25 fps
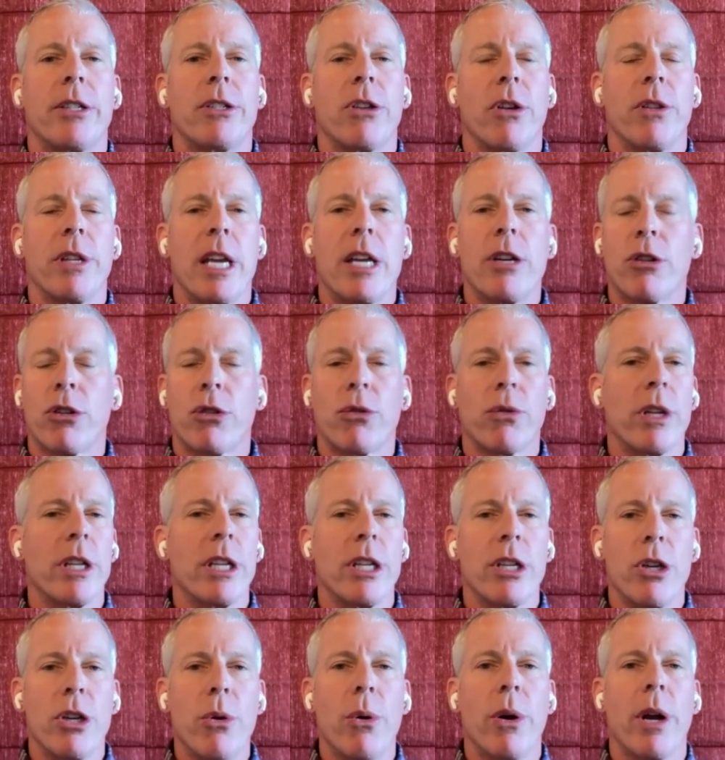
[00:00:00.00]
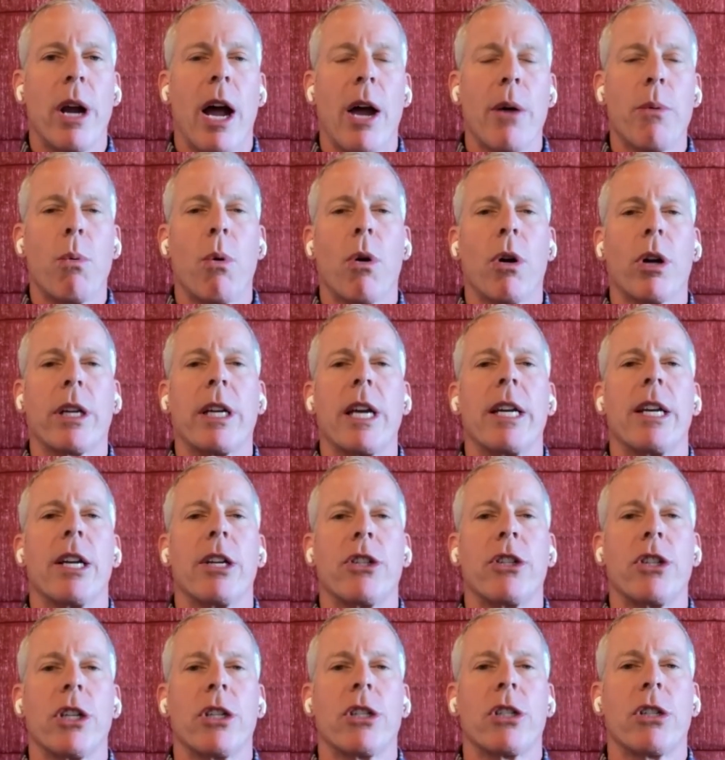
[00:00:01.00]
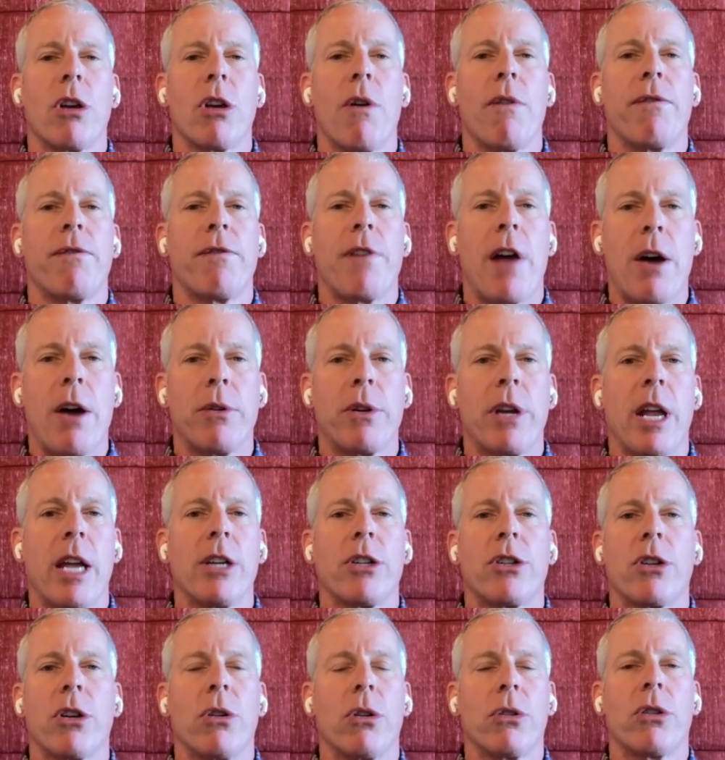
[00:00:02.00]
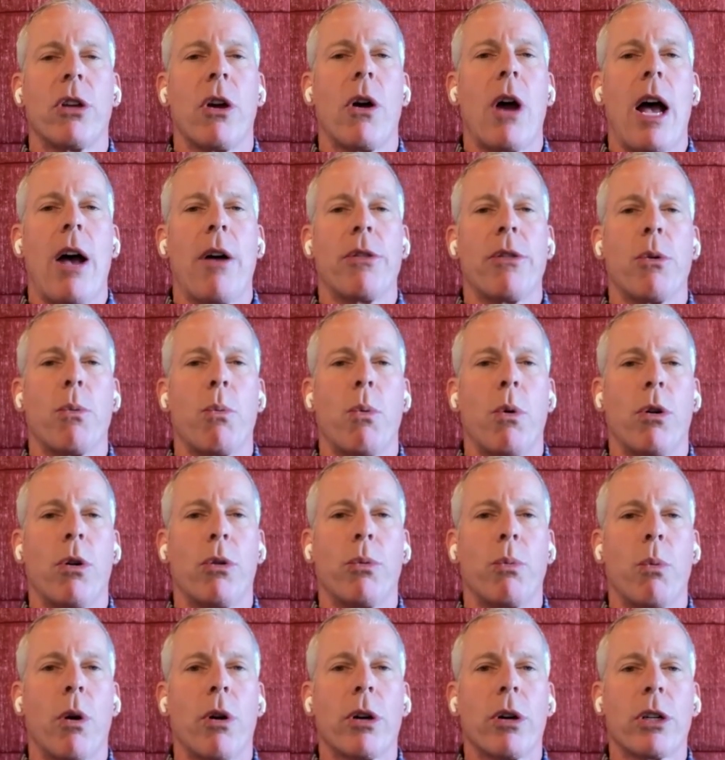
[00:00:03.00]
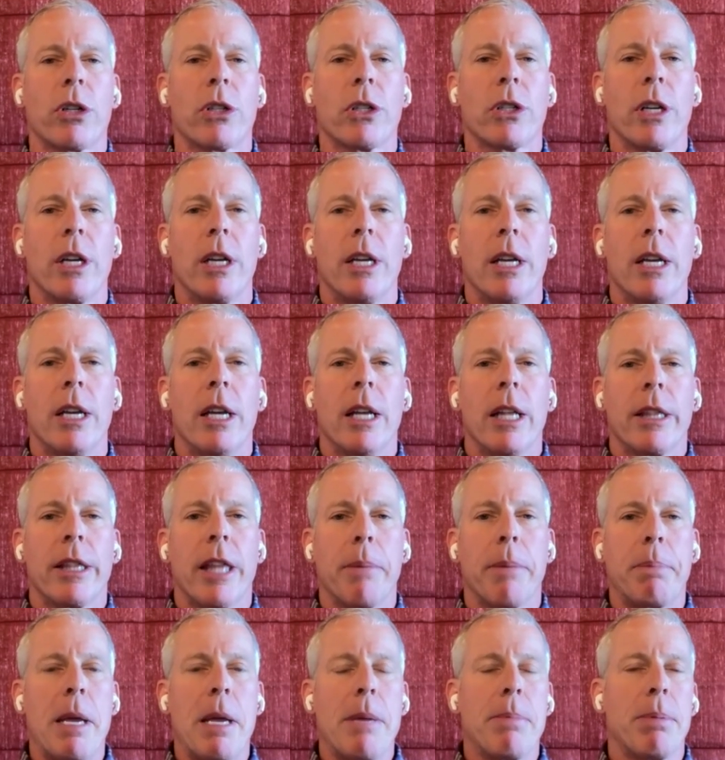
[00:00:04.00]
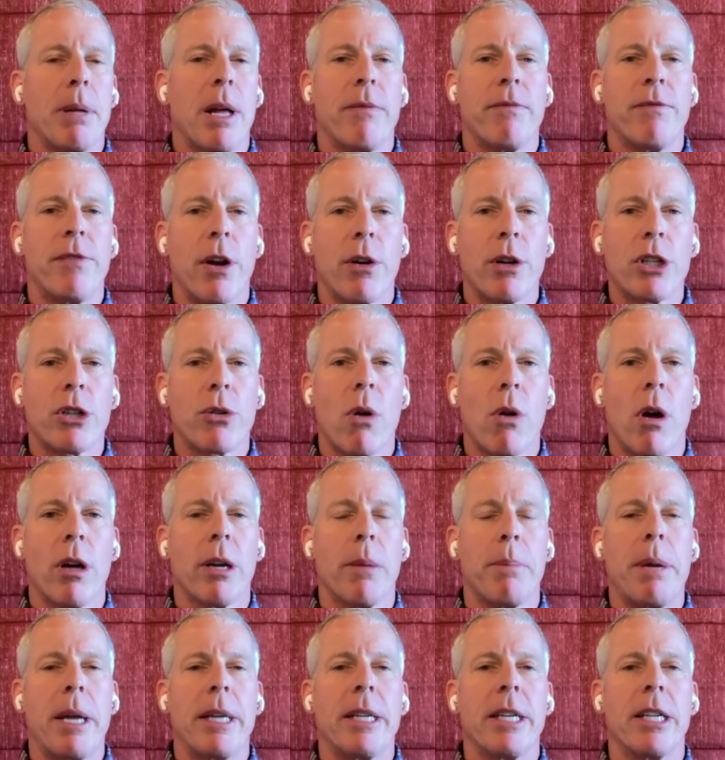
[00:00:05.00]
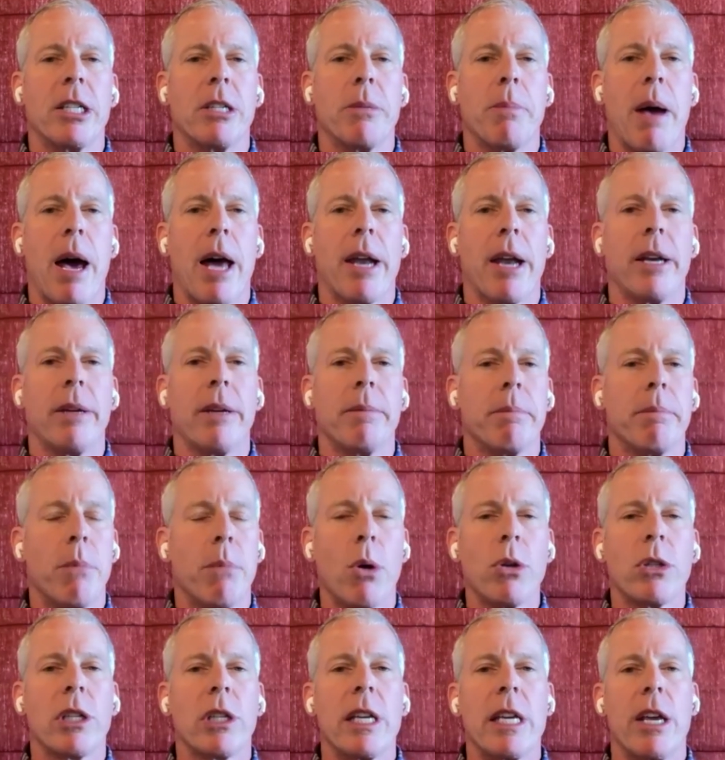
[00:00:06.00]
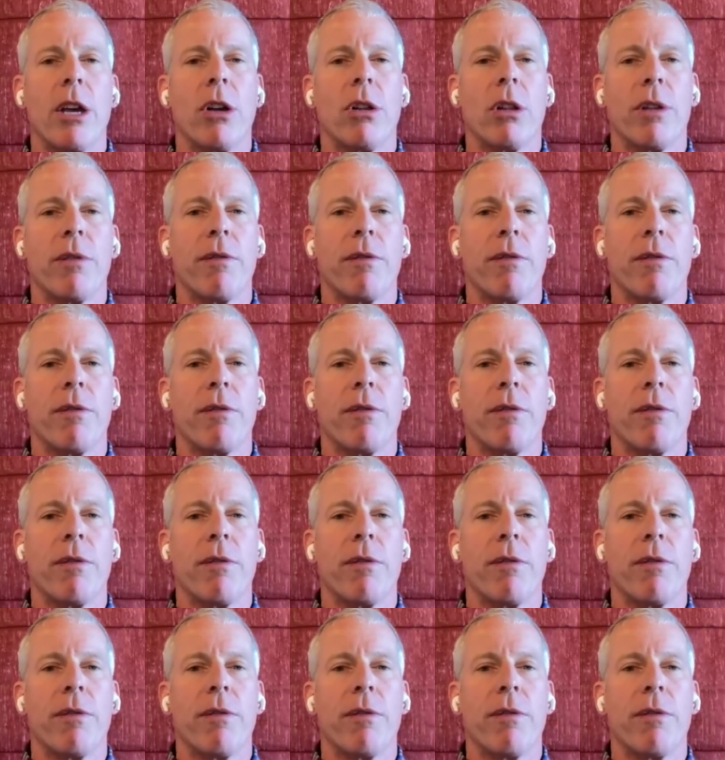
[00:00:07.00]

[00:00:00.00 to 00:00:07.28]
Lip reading: And so the industry that you and I work in, it's just so foundational to how the world works that people have very strong opinions about it, mostly